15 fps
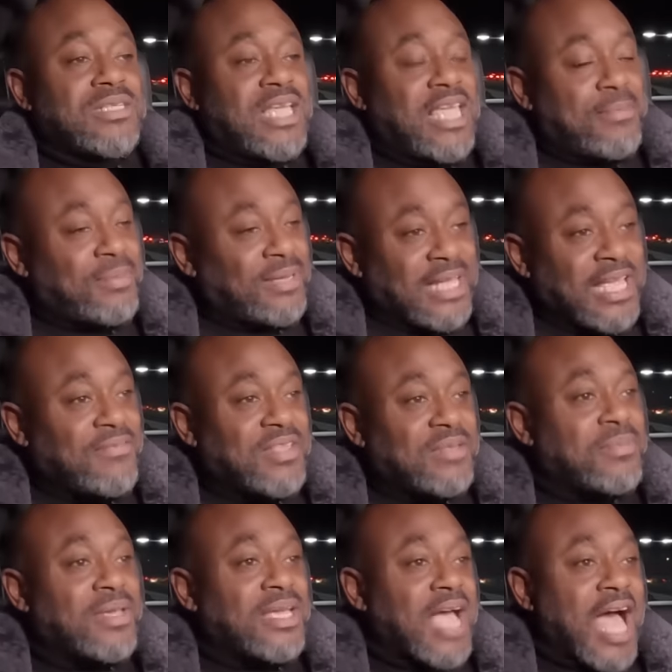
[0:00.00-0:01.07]
He believed
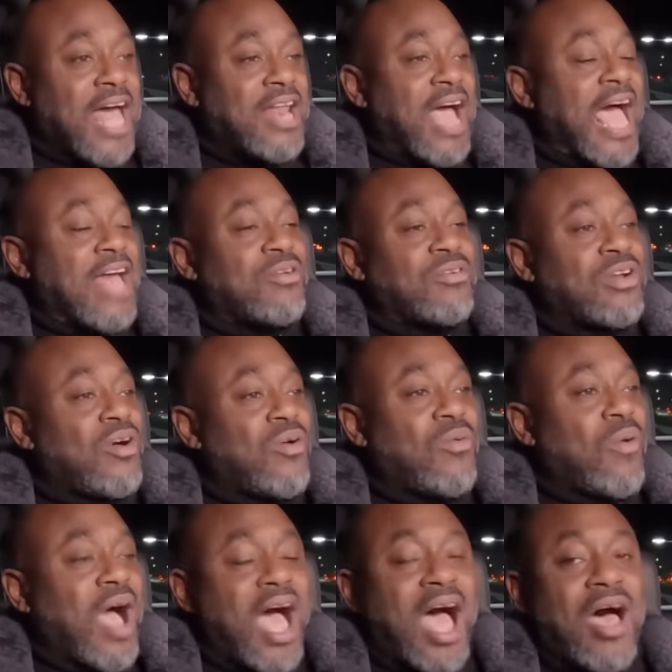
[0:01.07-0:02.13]
in me. I, I don't
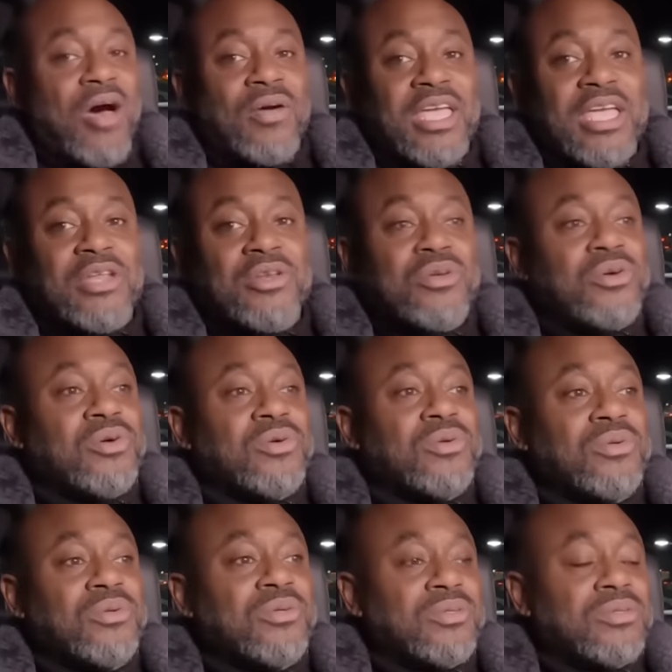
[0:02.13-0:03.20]
know how he
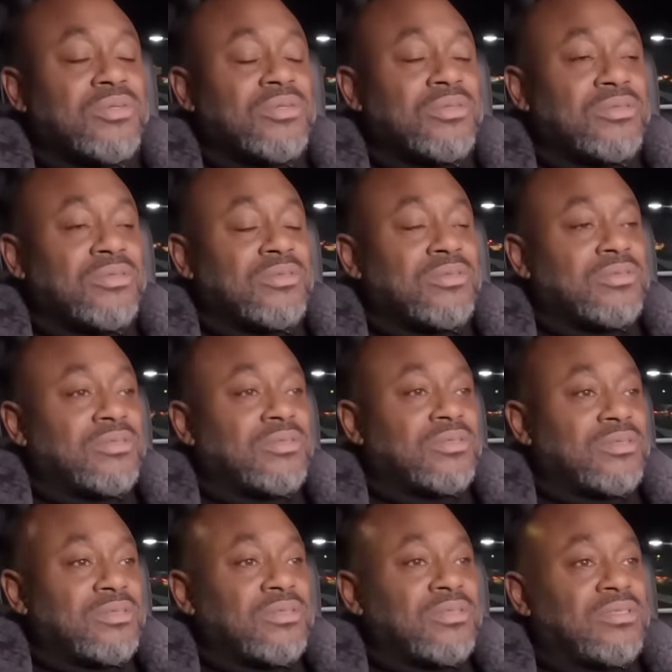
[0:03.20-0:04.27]
knew
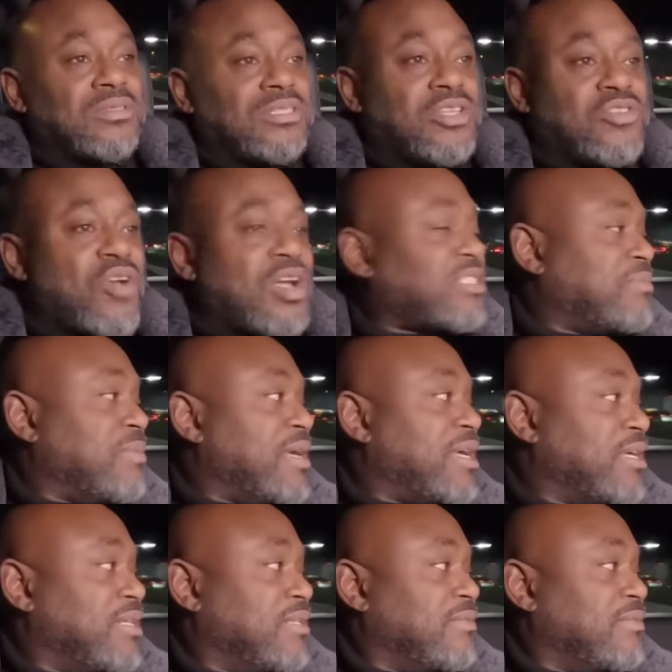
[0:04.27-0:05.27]
to trust me.